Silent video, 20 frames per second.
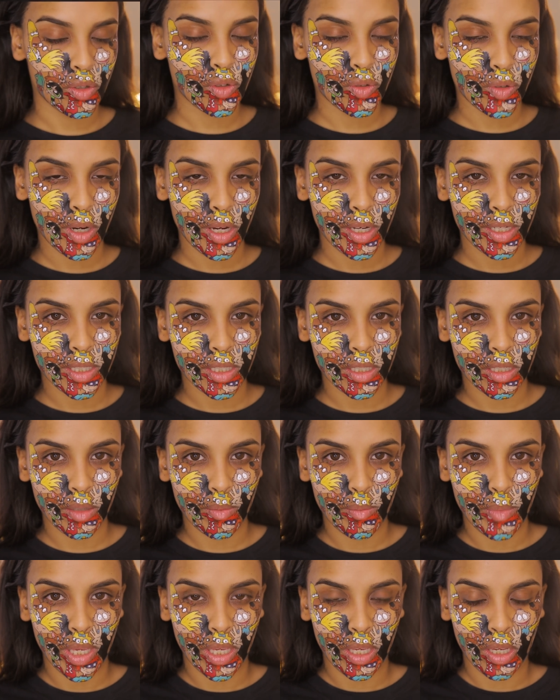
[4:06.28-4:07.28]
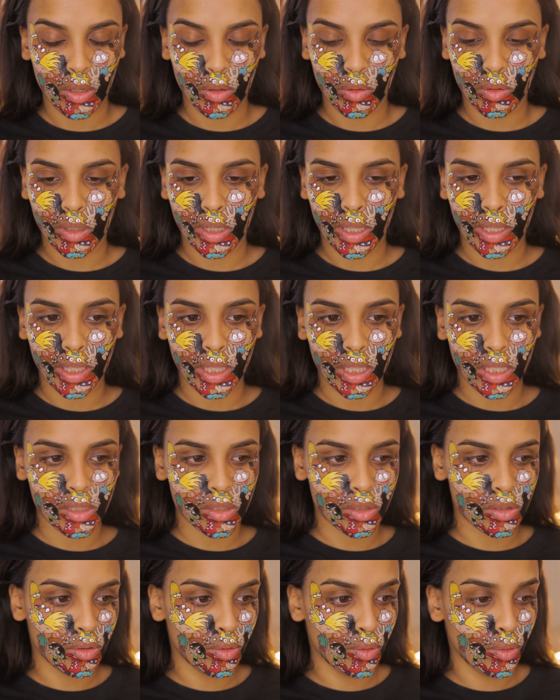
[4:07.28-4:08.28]
just try to make it look like
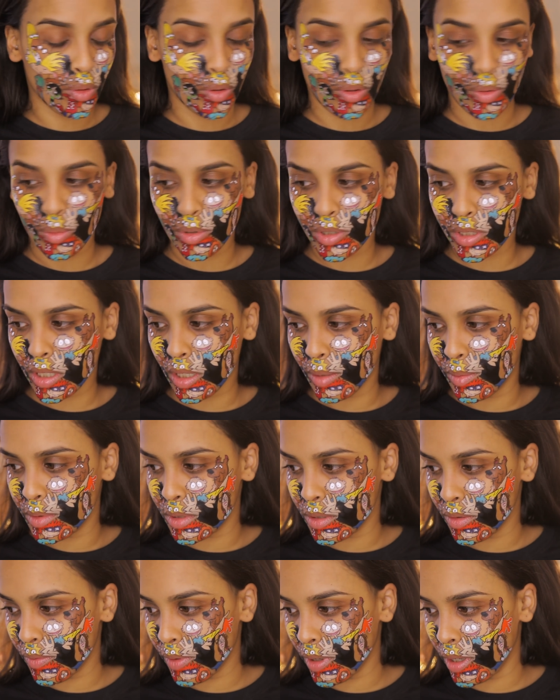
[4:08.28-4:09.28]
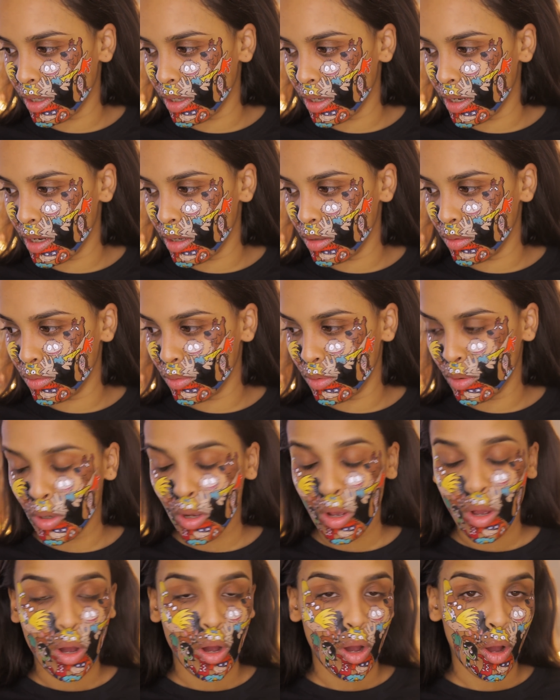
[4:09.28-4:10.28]
it's not, what time is it right now?
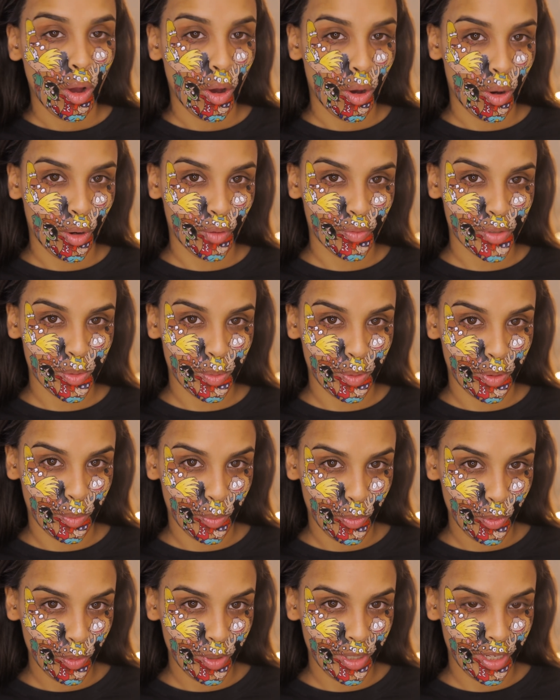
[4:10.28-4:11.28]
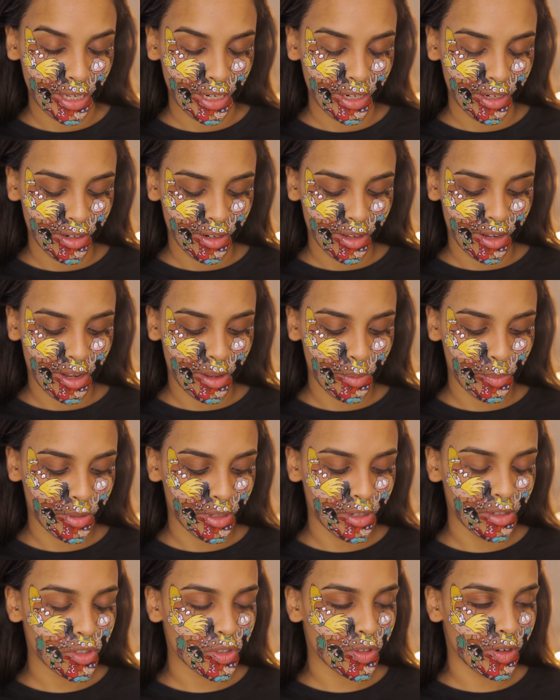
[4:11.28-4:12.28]
Half two in the morning. I'm
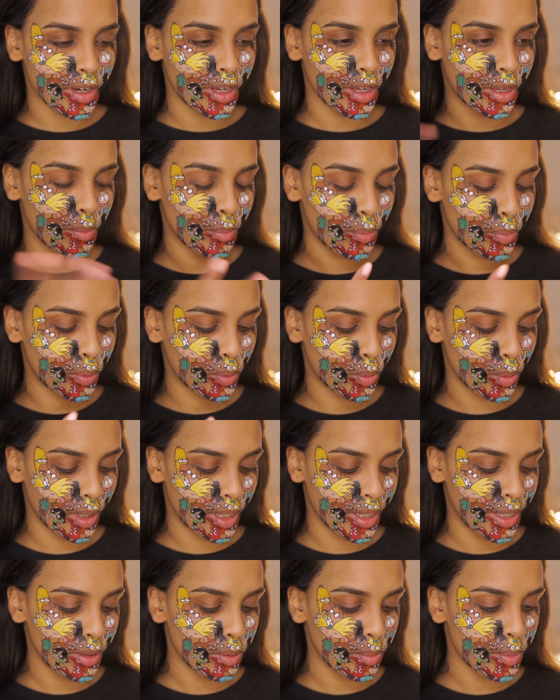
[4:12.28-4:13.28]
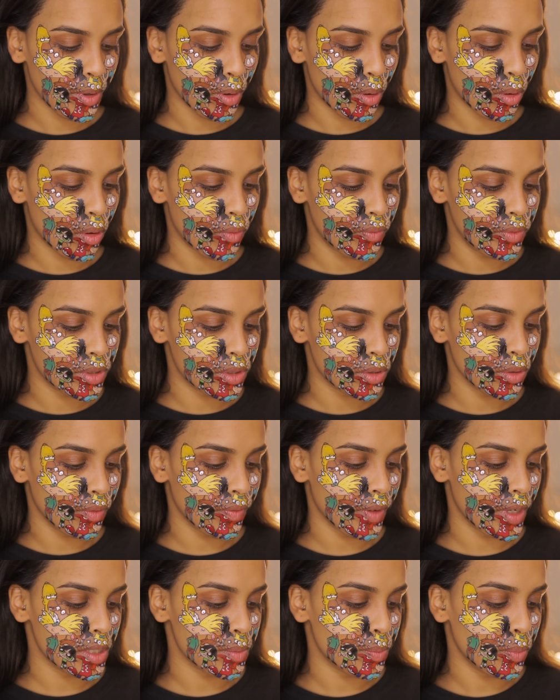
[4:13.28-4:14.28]
gonna try and put a little bit of the Too
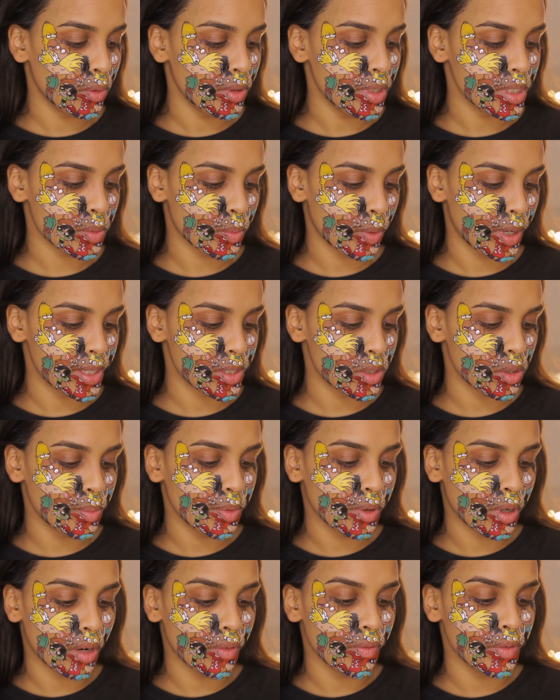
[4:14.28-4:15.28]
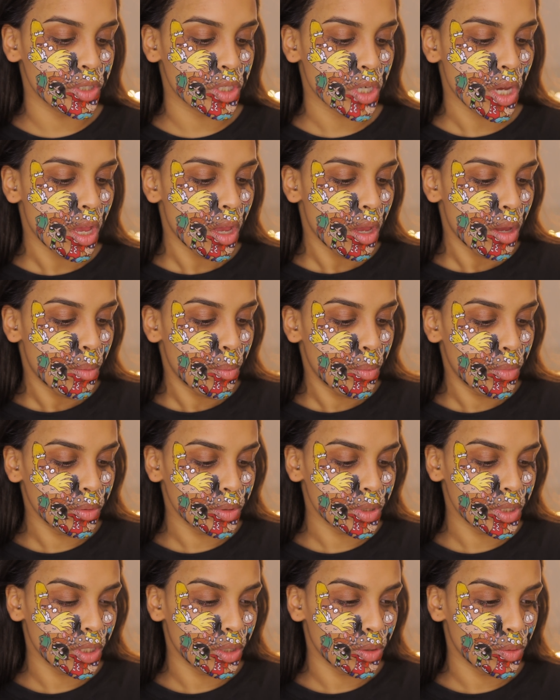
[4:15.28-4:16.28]
Faced Born This Way Super Coverage
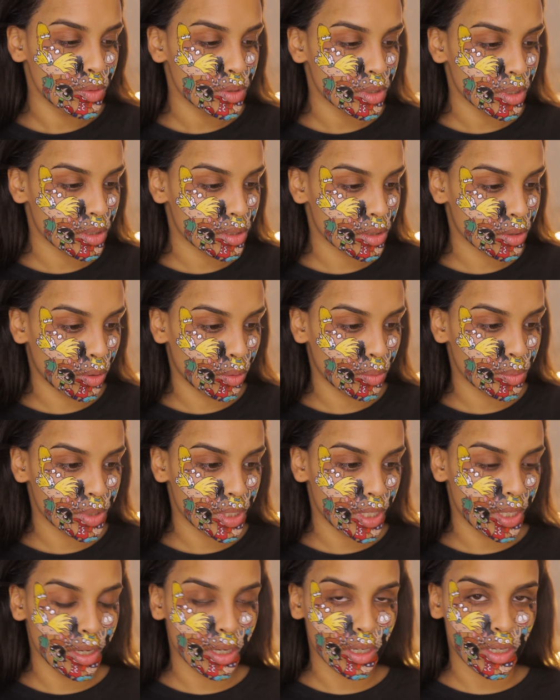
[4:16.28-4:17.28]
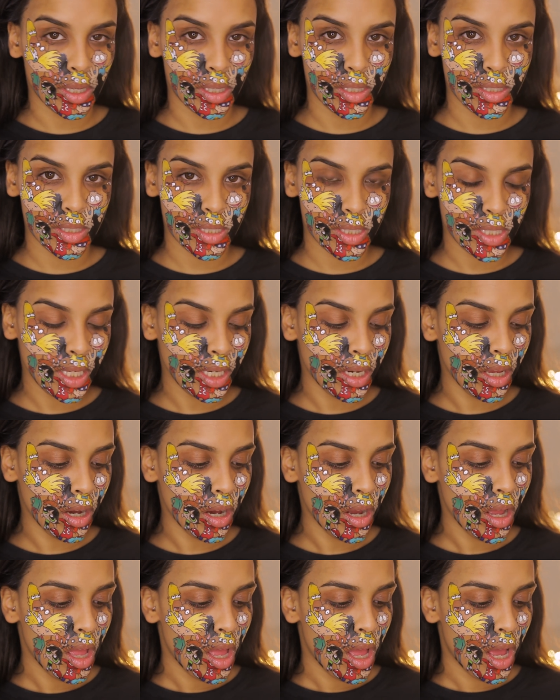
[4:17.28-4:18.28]
Multi-Use Sculpting
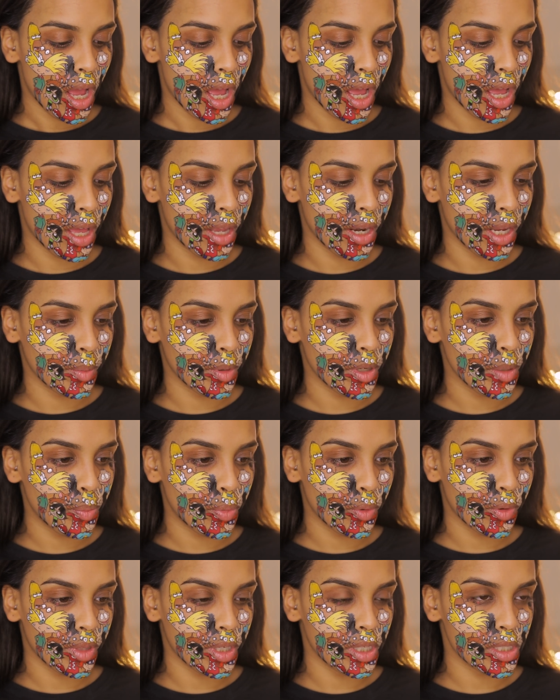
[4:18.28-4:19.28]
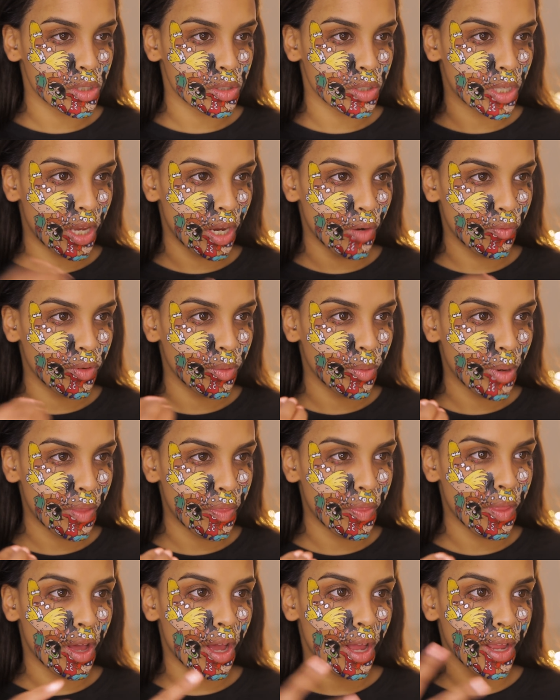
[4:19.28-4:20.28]
Concealer, and I'm gonna put this everywhere
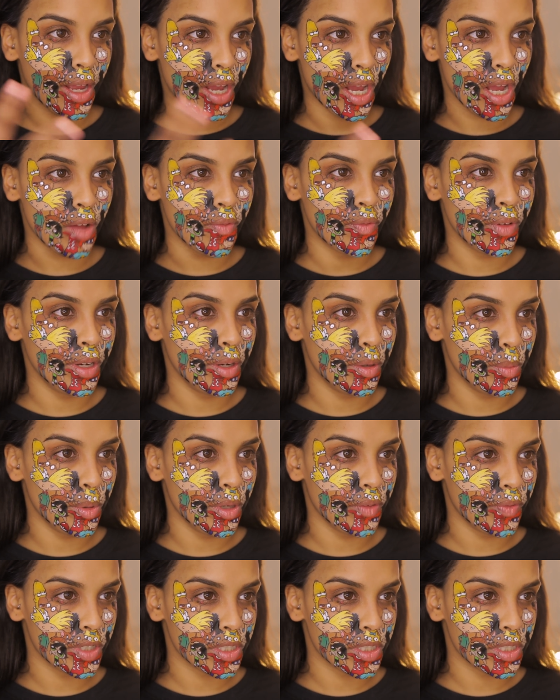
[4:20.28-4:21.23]
that I have a little bit of